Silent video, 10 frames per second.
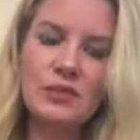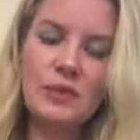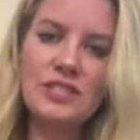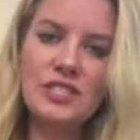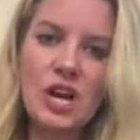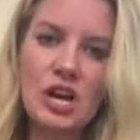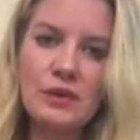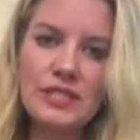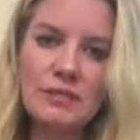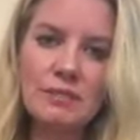We
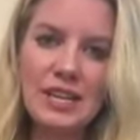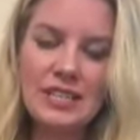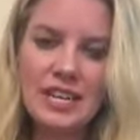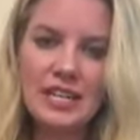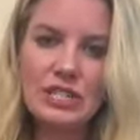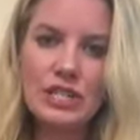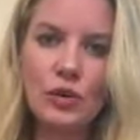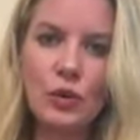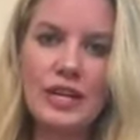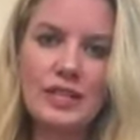start with some meditation
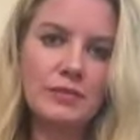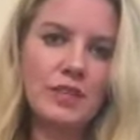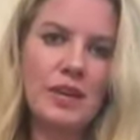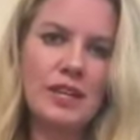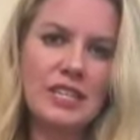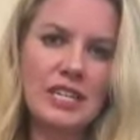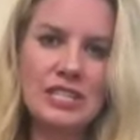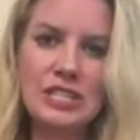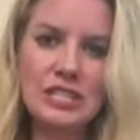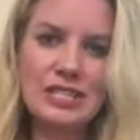or end with
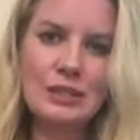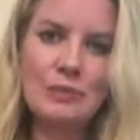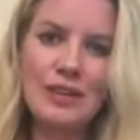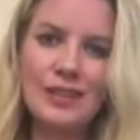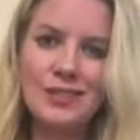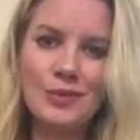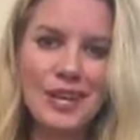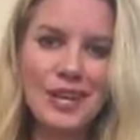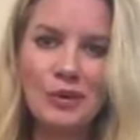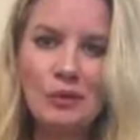meditation. It just depends. We
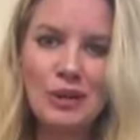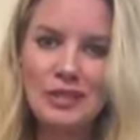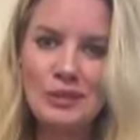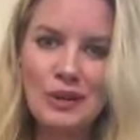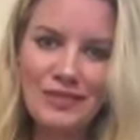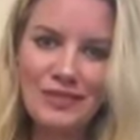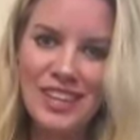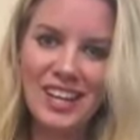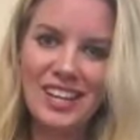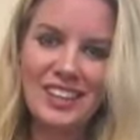take requests, whatever
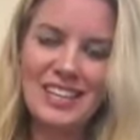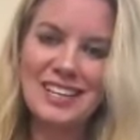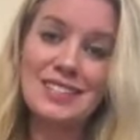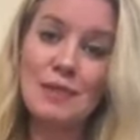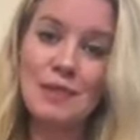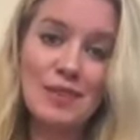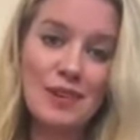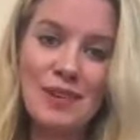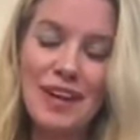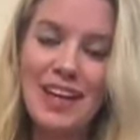they need that day. Some of
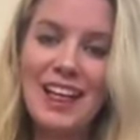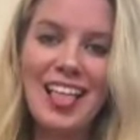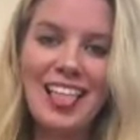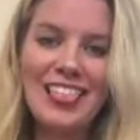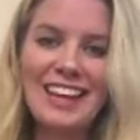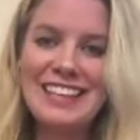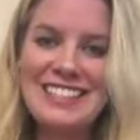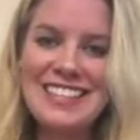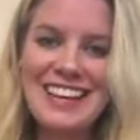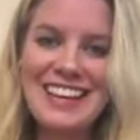them, like
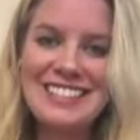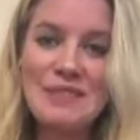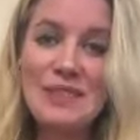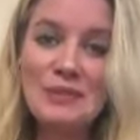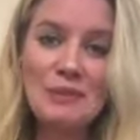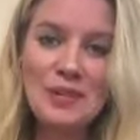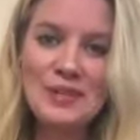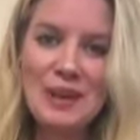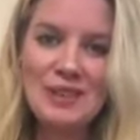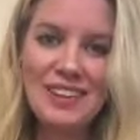he said, some of those boys
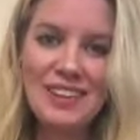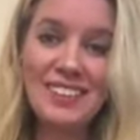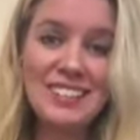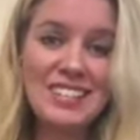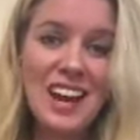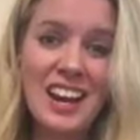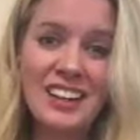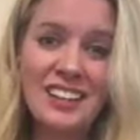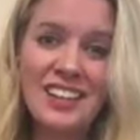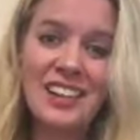come in there and they're
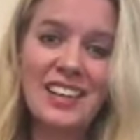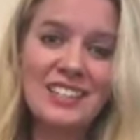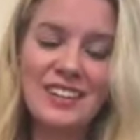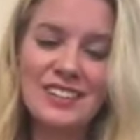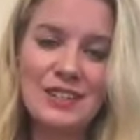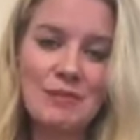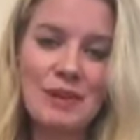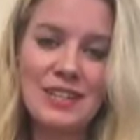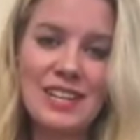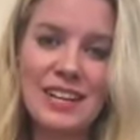tired and they lay down and start
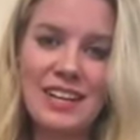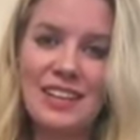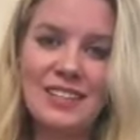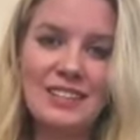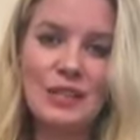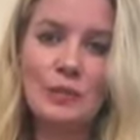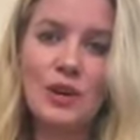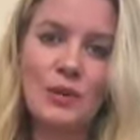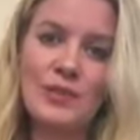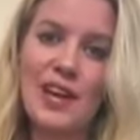meditating and they sleep
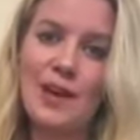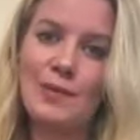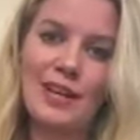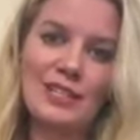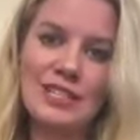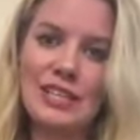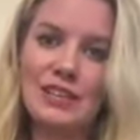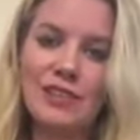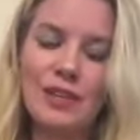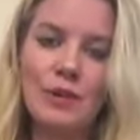the whole time and I just
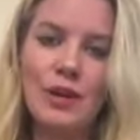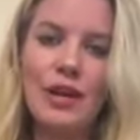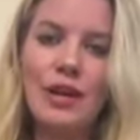leave them.